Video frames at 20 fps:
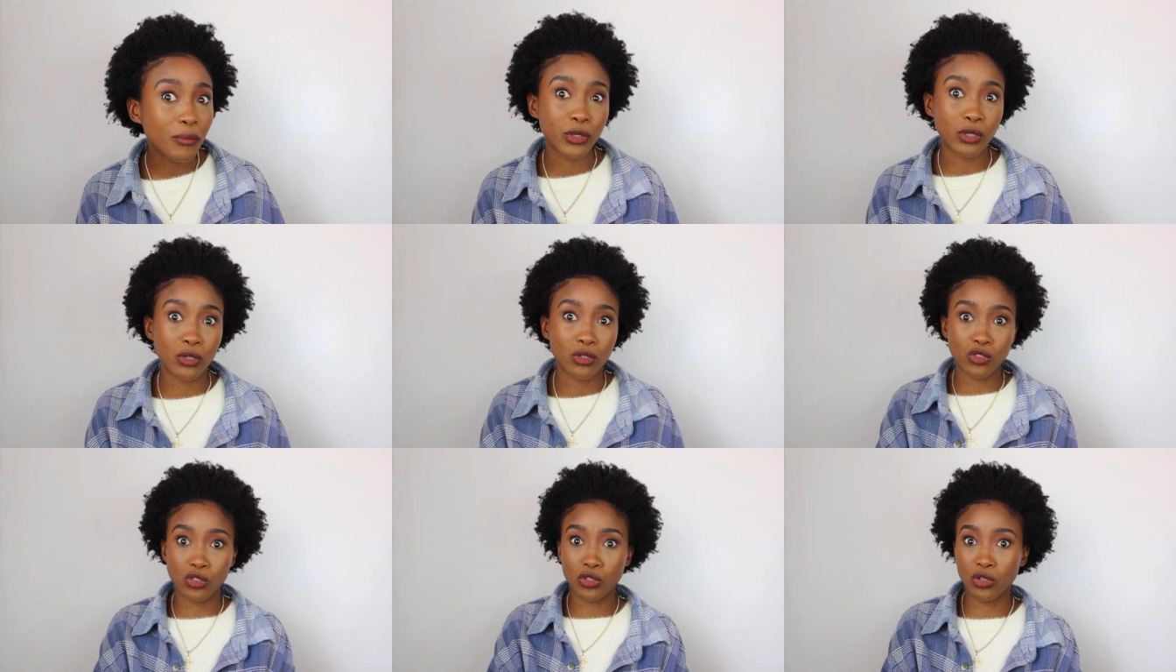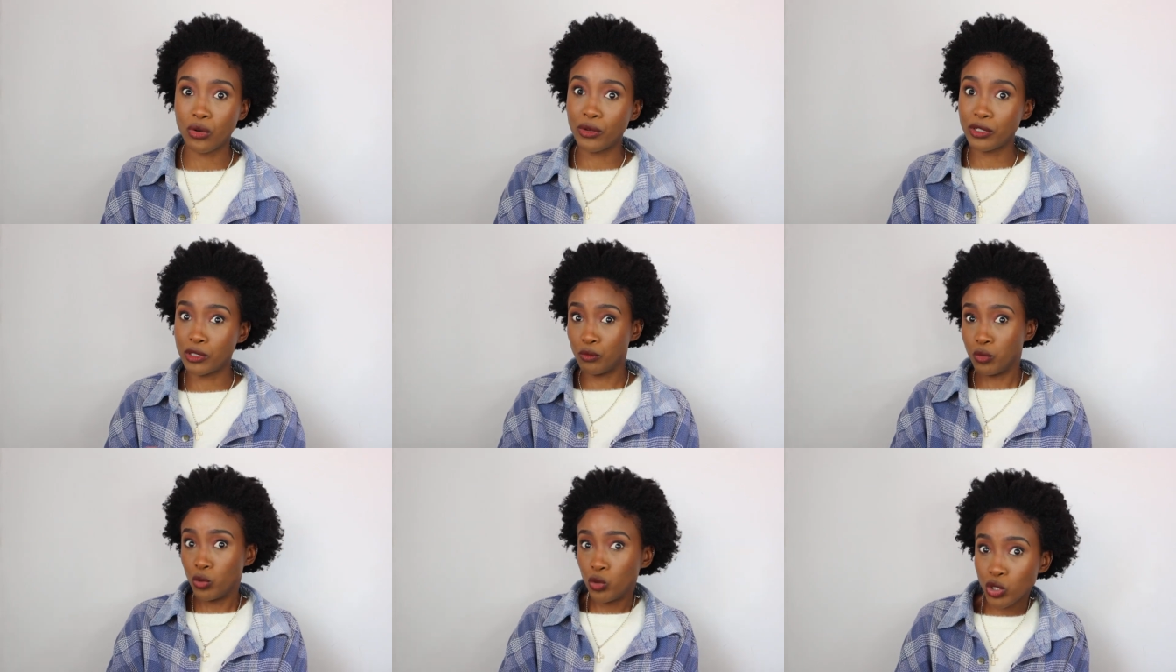because you know,
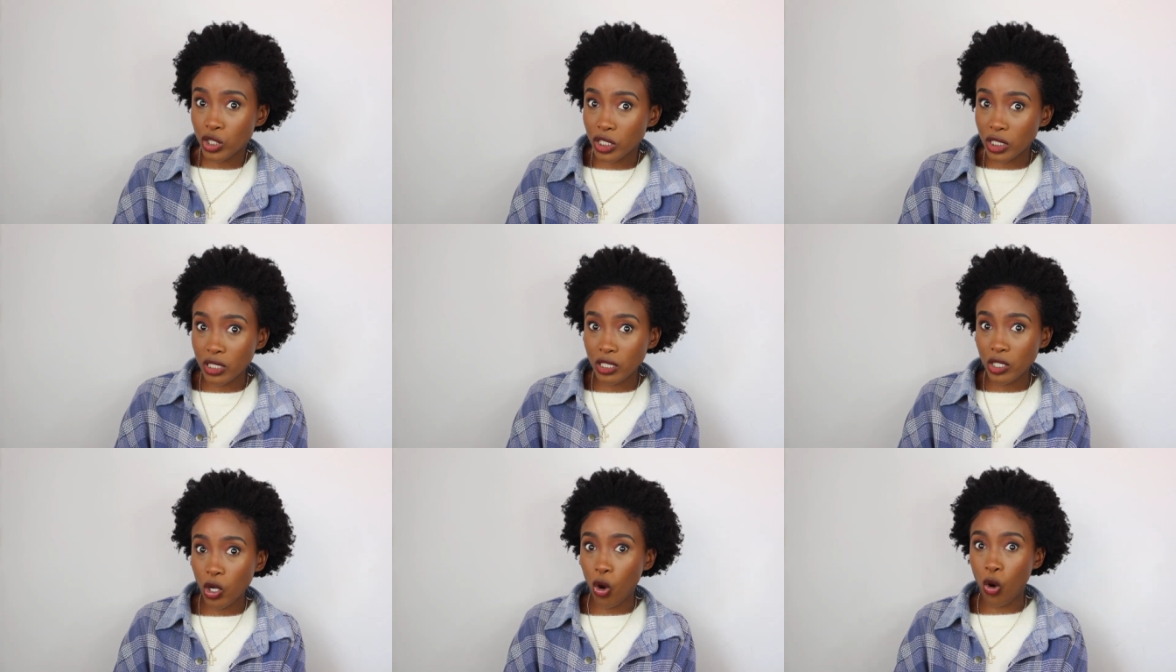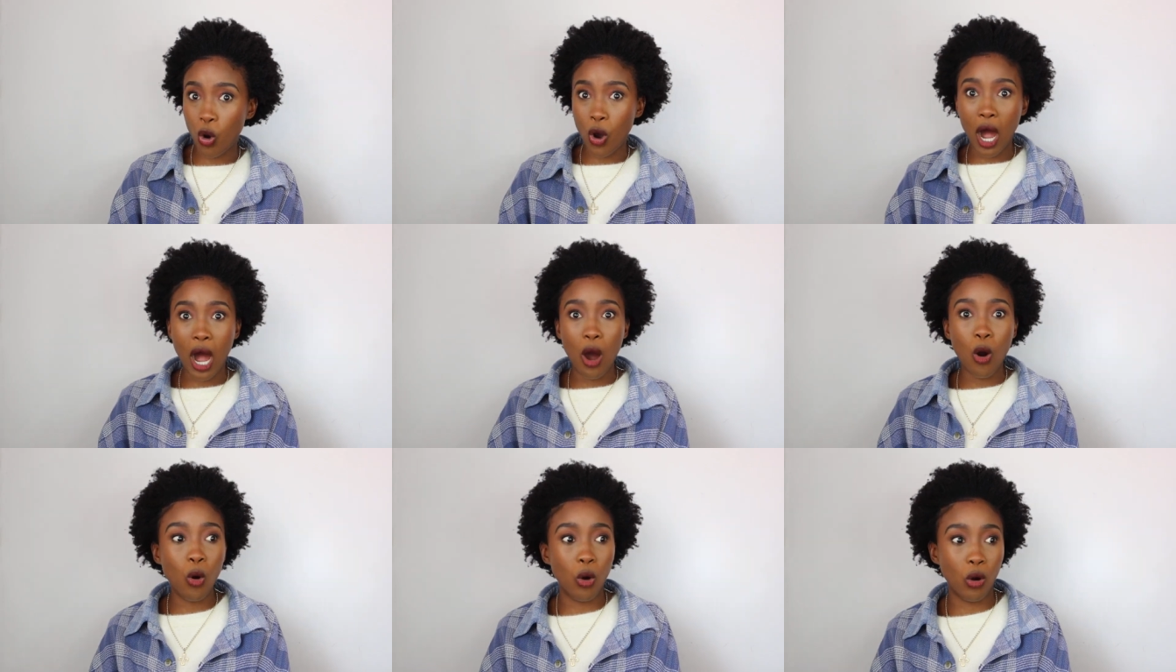it's bougie,
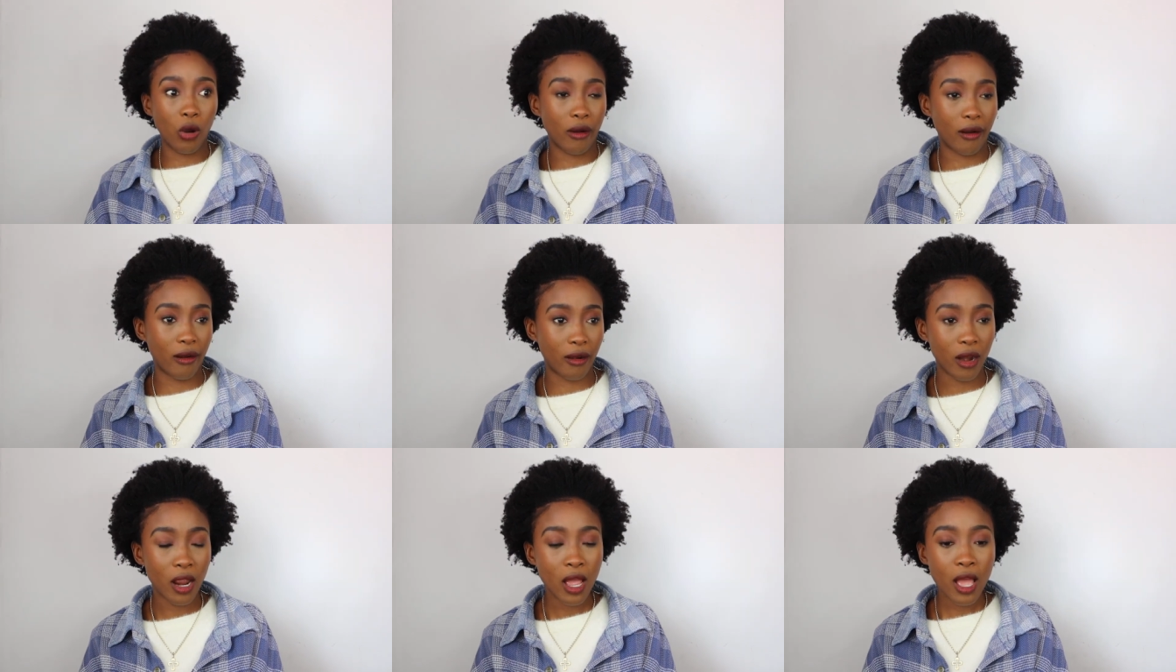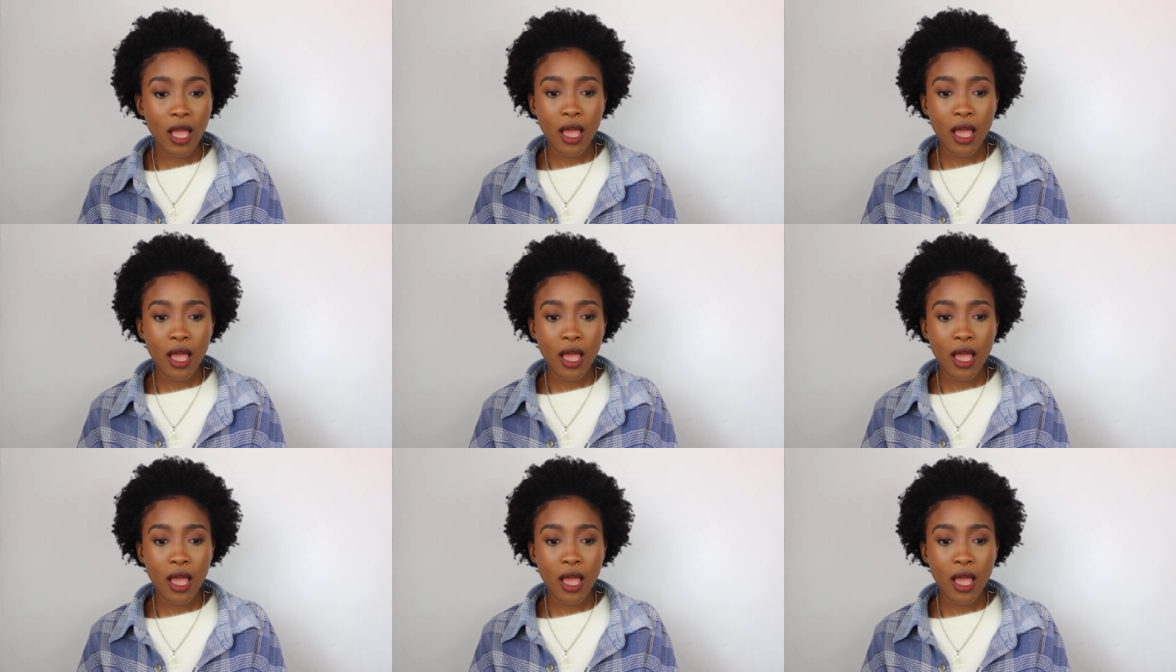or or